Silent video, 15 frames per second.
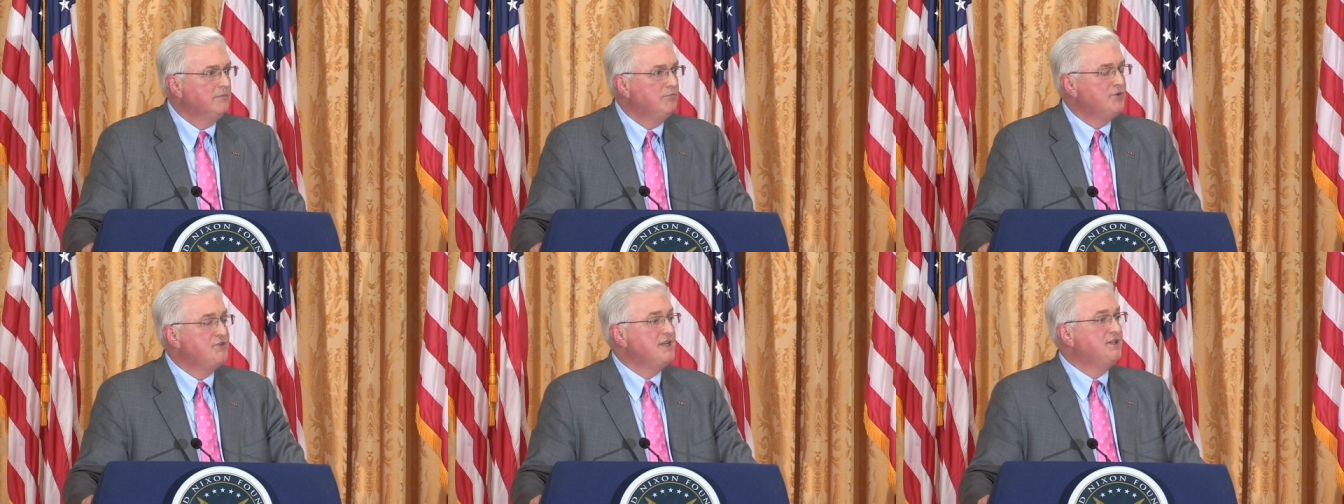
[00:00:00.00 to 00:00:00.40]

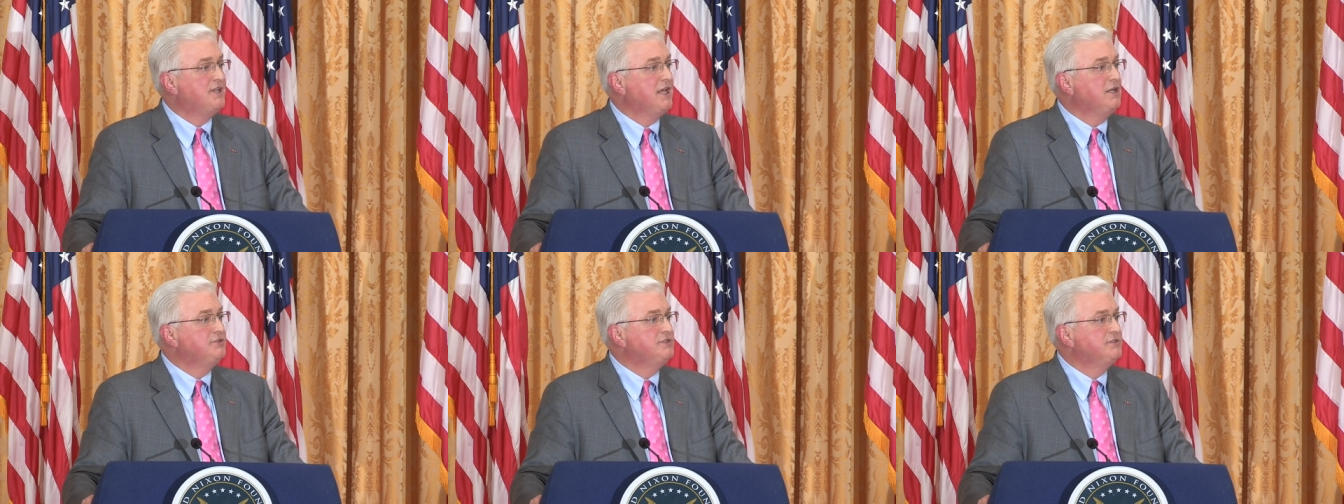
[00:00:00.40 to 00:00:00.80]
but the
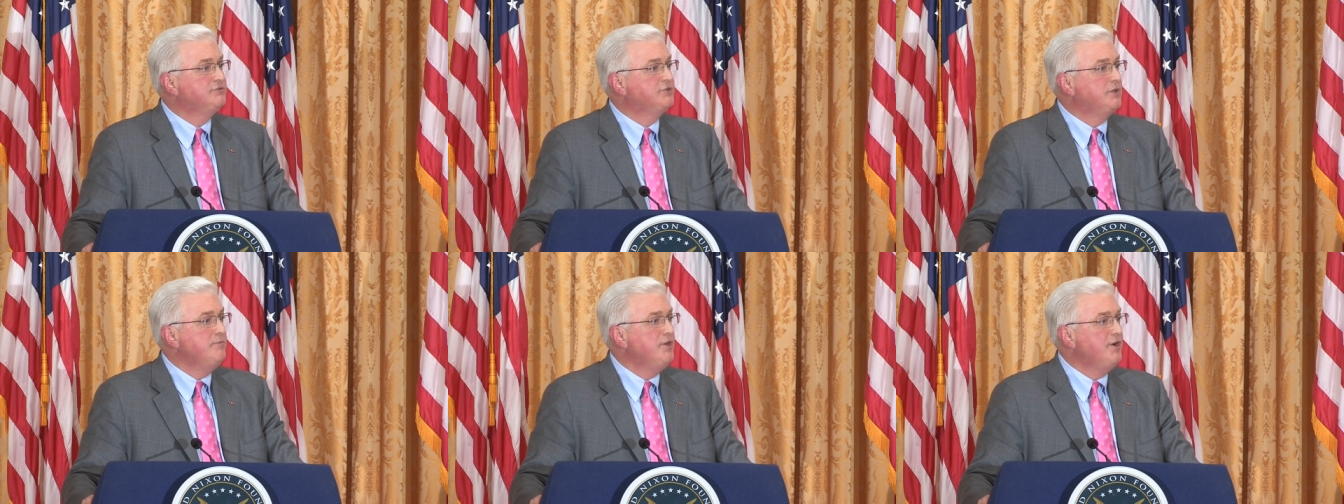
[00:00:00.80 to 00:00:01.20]

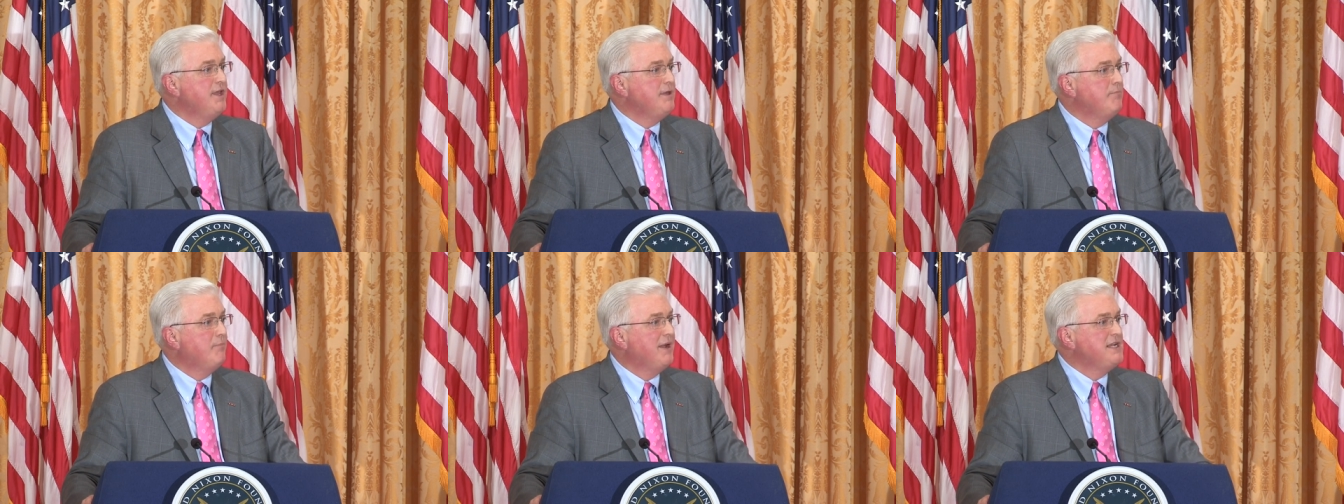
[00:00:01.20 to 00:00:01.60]
intelligence
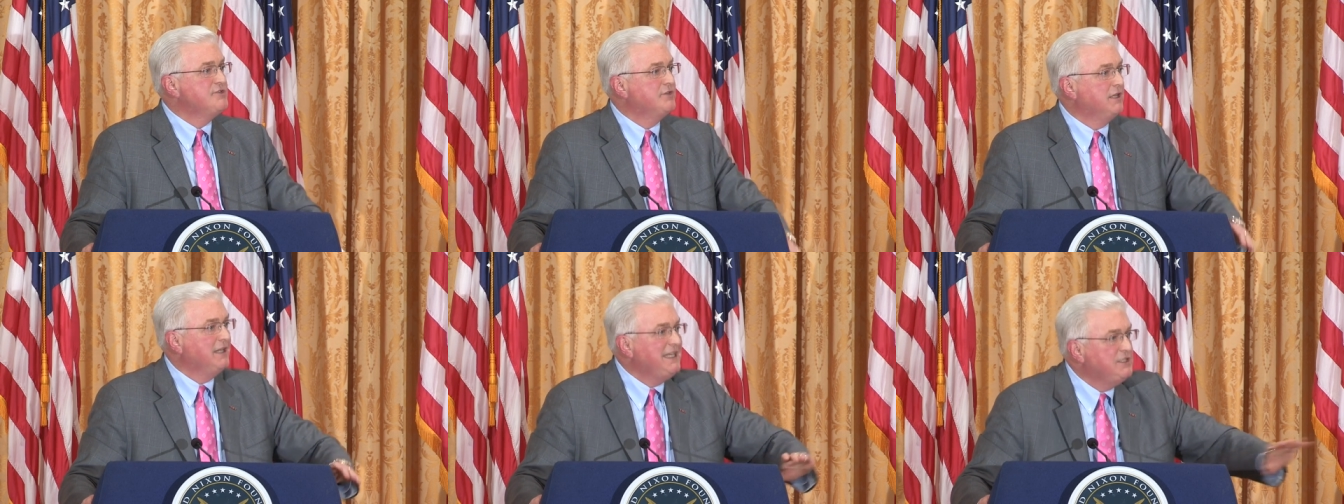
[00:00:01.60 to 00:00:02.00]
community pays
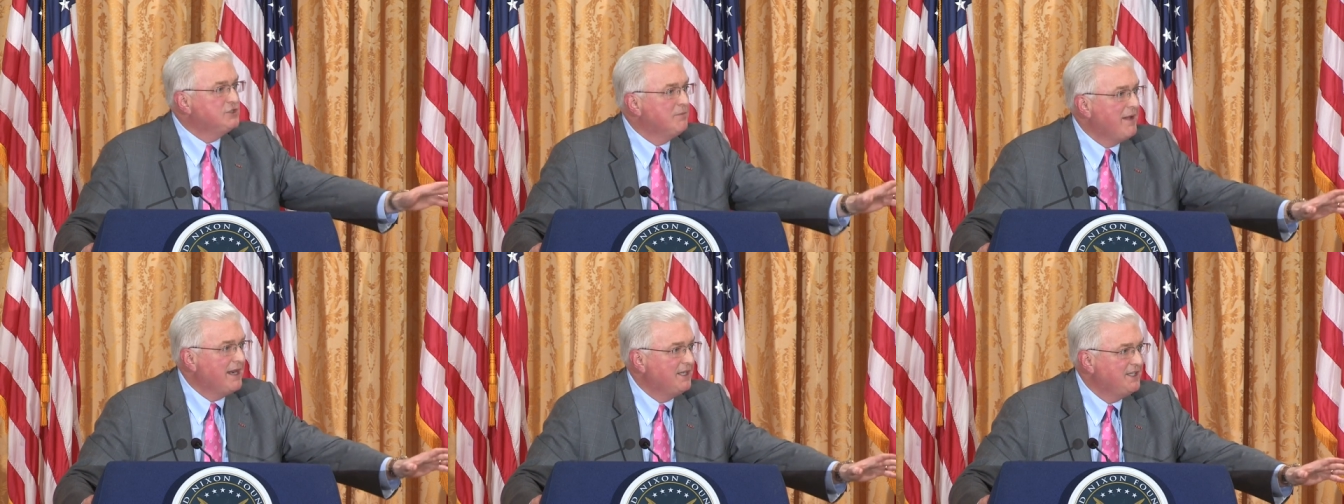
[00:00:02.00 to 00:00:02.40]
the
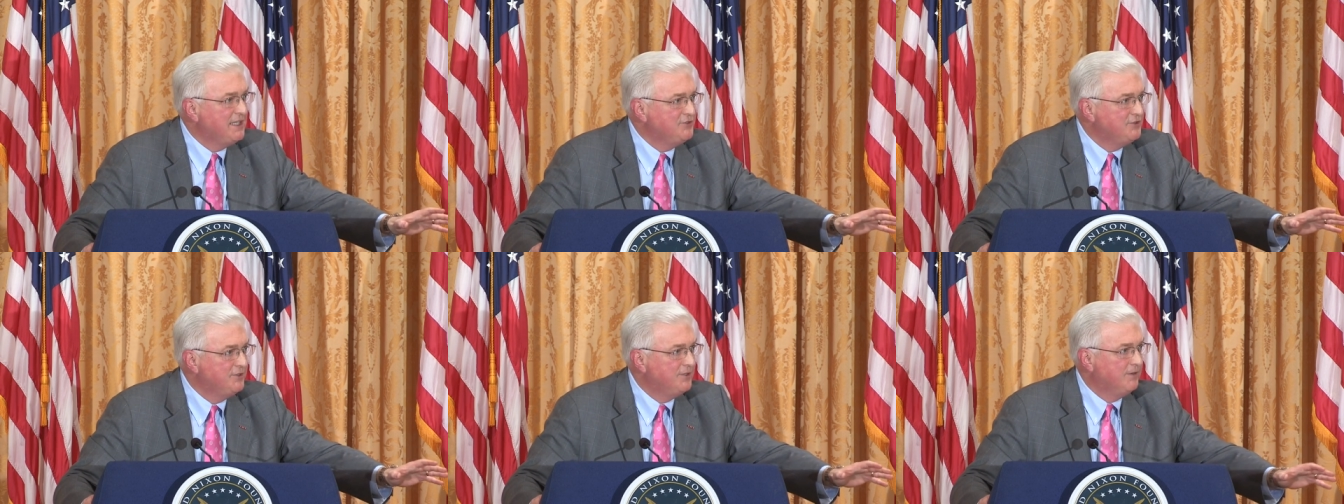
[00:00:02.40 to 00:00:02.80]
least amount of
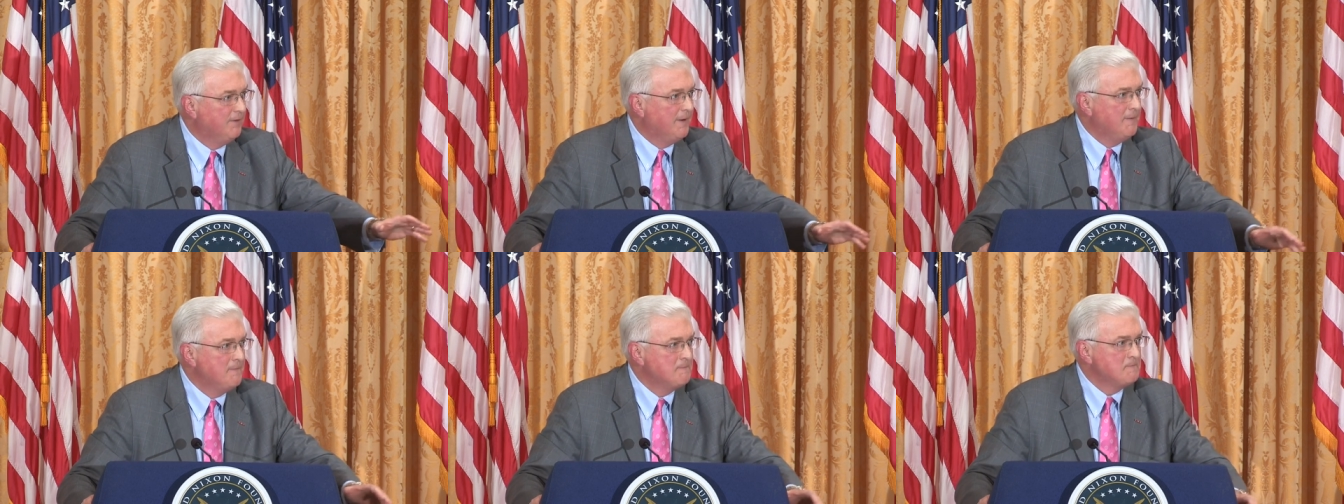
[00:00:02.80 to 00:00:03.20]
attention to
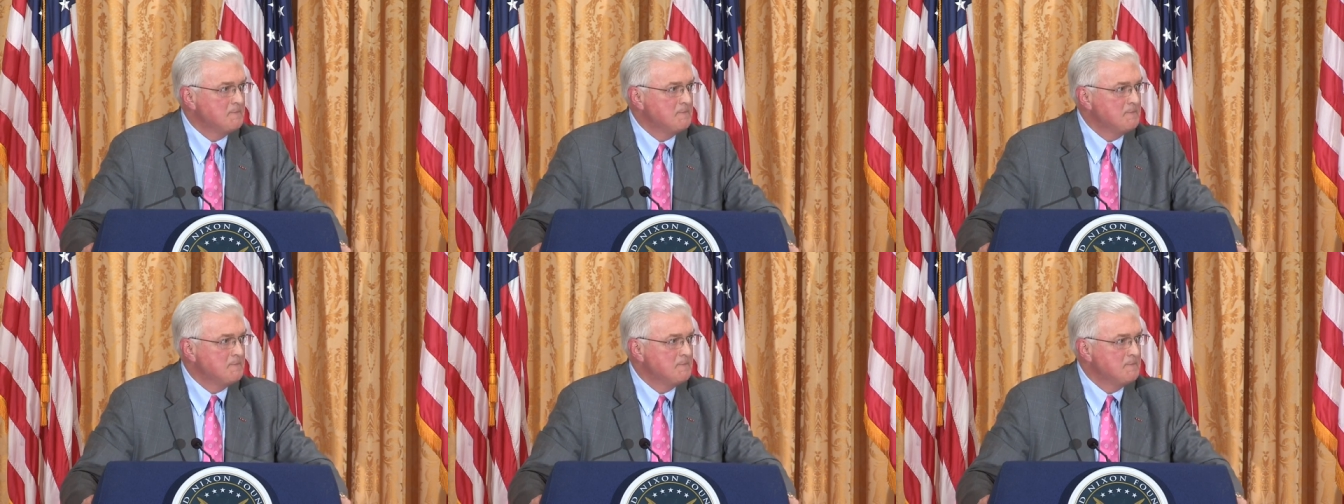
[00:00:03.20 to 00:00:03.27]
it.